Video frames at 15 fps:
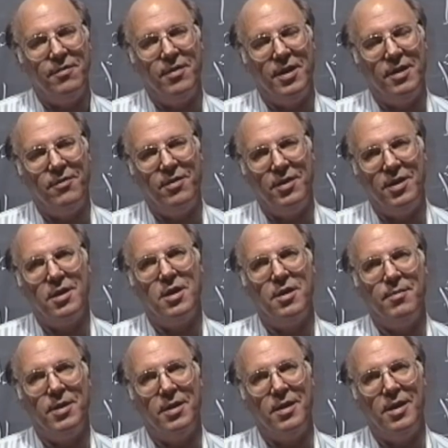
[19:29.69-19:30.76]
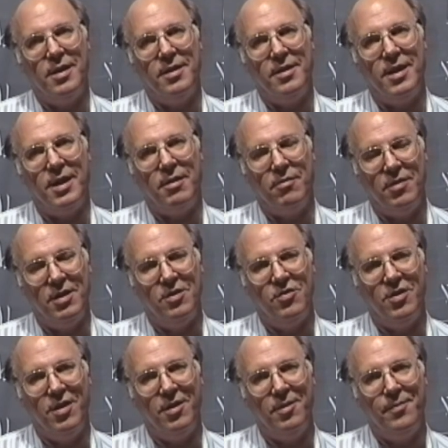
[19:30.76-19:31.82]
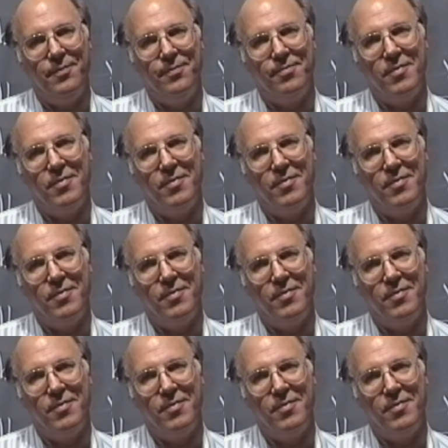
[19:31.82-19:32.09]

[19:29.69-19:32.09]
if they ever did come in contact with each other.